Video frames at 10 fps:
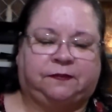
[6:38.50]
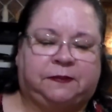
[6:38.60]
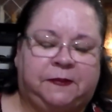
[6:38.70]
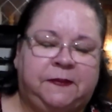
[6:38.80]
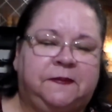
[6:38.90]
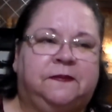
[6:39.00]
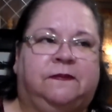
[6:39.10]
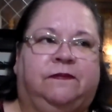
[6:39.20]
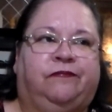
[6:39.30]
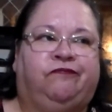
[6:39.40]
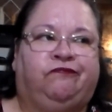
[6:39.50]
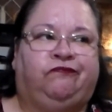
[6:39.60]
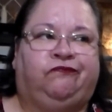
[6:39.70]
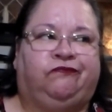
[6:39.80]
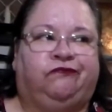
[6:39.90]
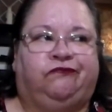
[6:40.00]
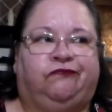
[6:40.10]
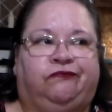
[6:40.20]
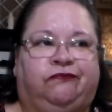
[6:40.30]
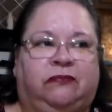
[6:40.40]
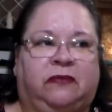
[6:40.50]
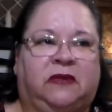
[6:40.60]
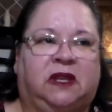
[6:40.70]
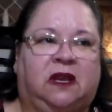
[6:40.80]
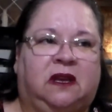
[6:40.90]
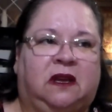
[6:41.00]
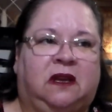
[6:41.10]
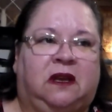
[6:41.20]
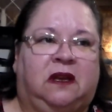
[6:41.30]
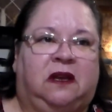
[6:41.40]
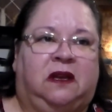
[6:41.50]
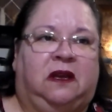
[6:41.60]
[no speech]